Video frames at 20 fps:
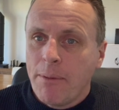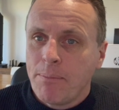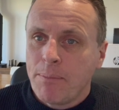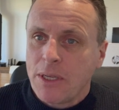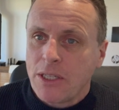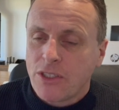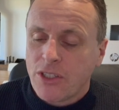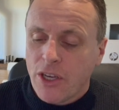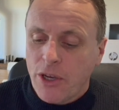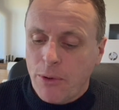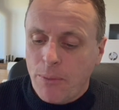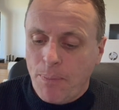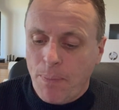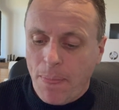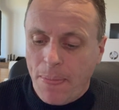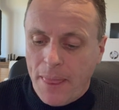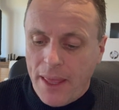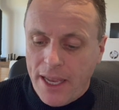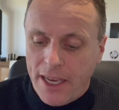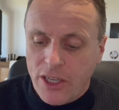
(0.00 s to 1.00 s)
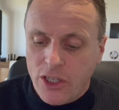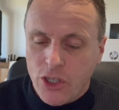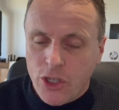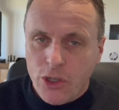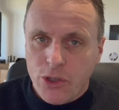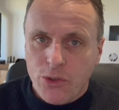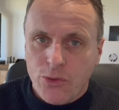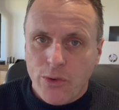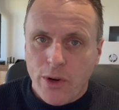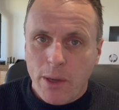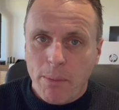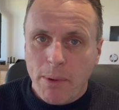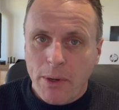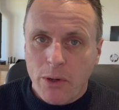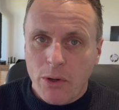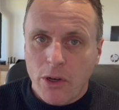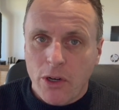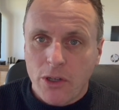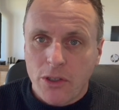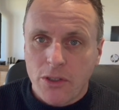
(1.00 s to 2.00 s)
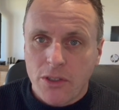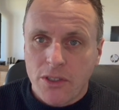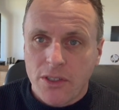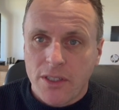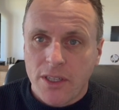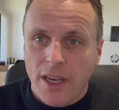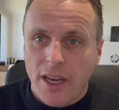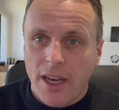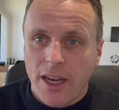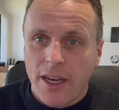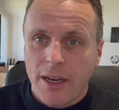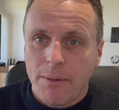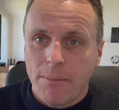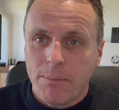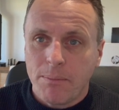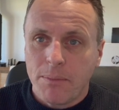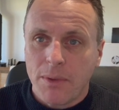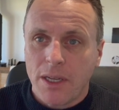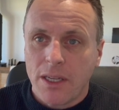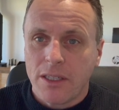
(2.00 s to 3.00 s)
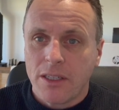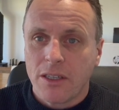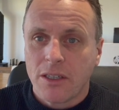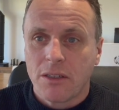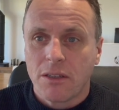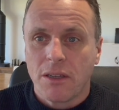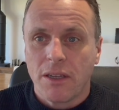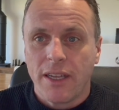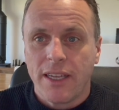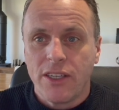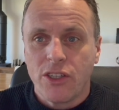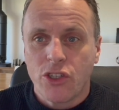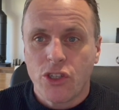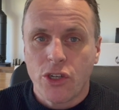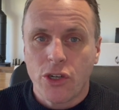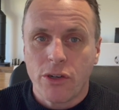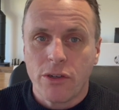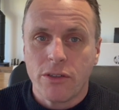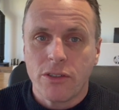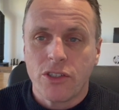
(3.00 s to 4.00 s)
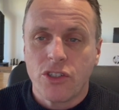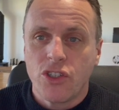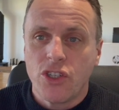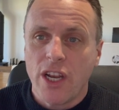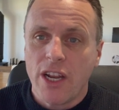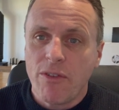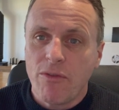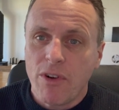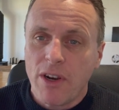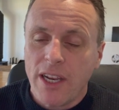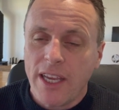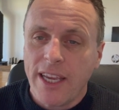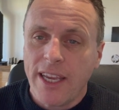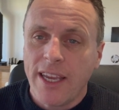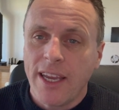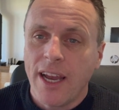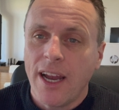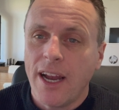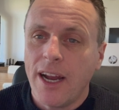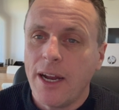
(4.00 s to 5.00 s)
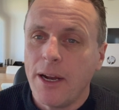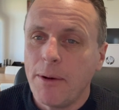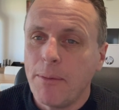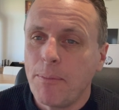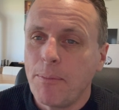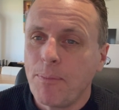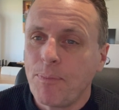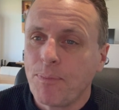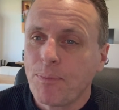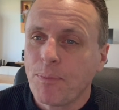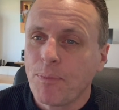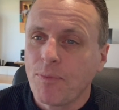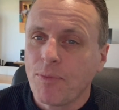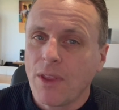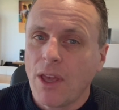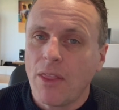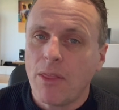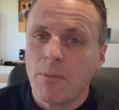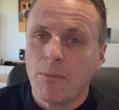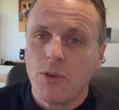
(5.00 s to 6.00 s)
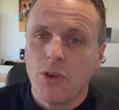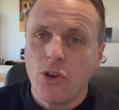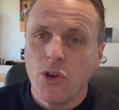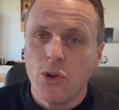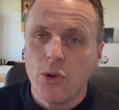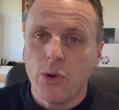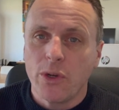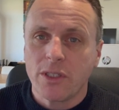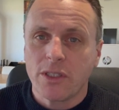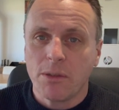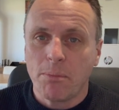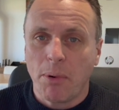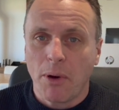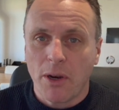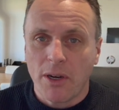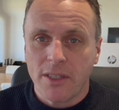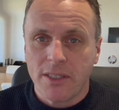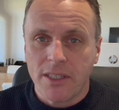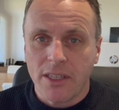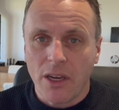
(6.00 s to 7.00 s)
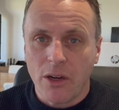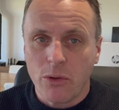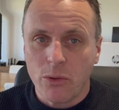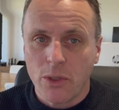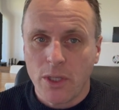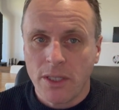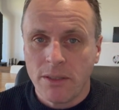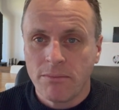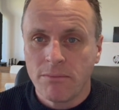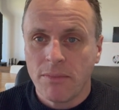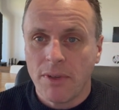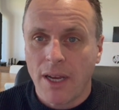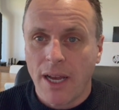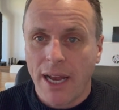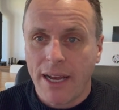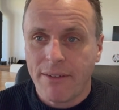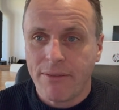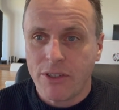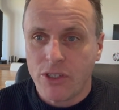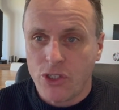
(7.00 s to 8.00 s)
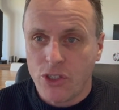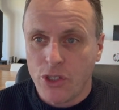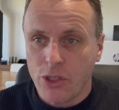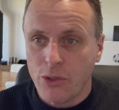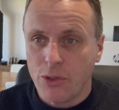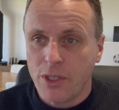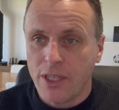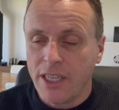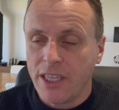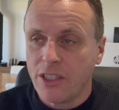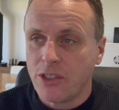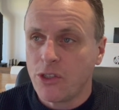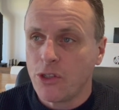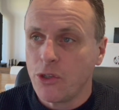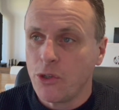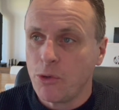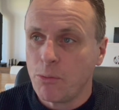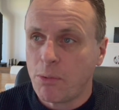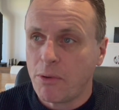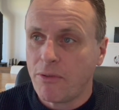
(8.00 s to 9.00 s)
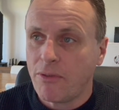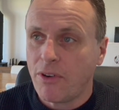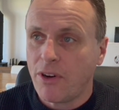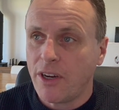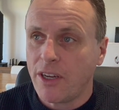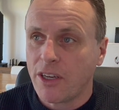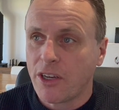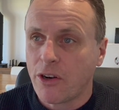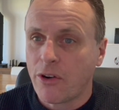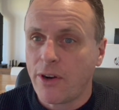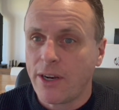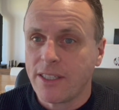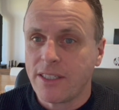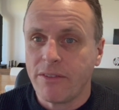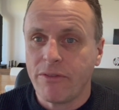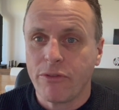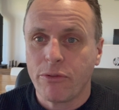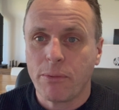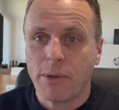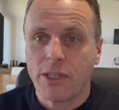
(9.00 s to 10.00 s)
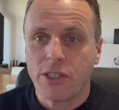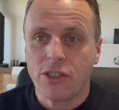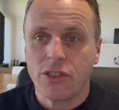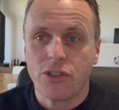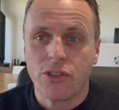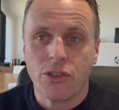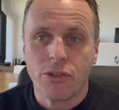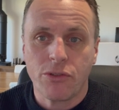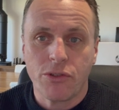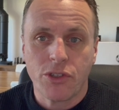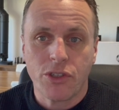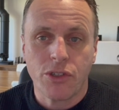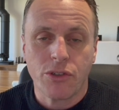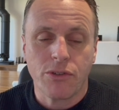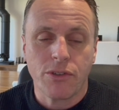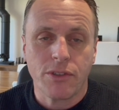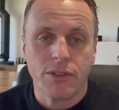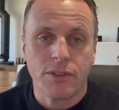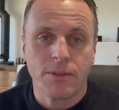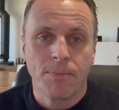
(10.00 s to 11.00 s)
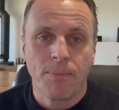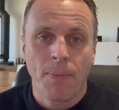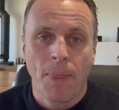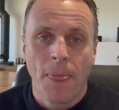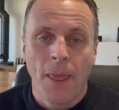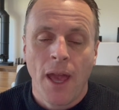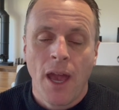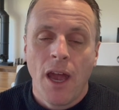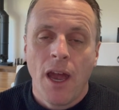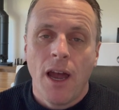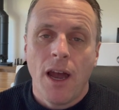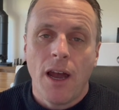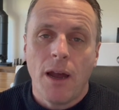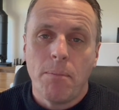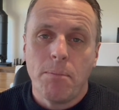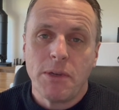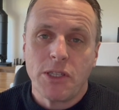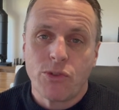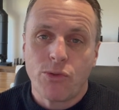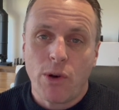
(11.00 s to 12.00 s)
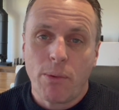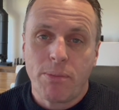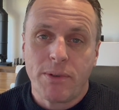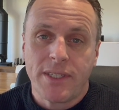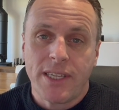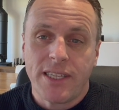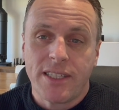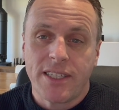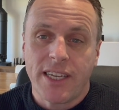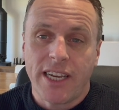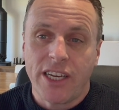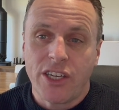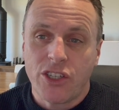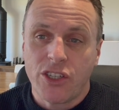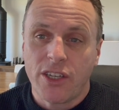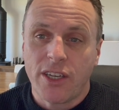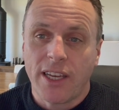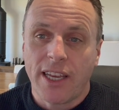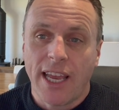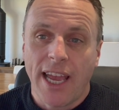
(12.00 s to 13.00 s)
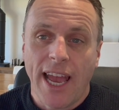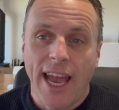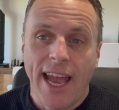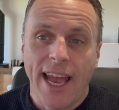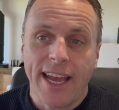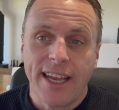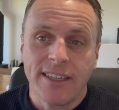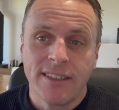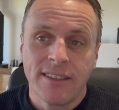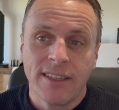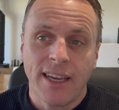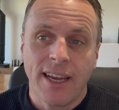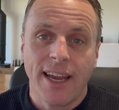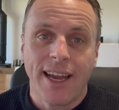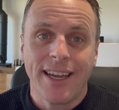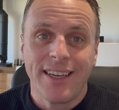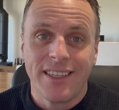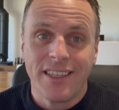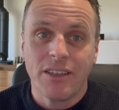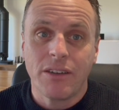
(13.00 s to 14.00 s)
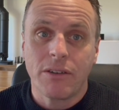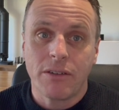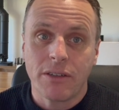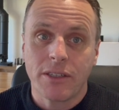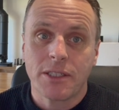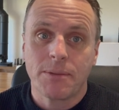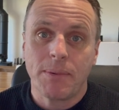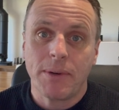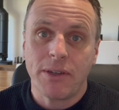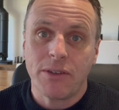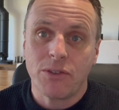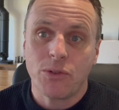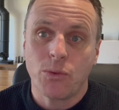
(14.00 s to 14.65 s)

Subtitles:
So, insurance rebuild costs. Look, insurance generally, you as the policyholder have a duty to provide correct information to your insurance. Misrepresentation can, and in our experience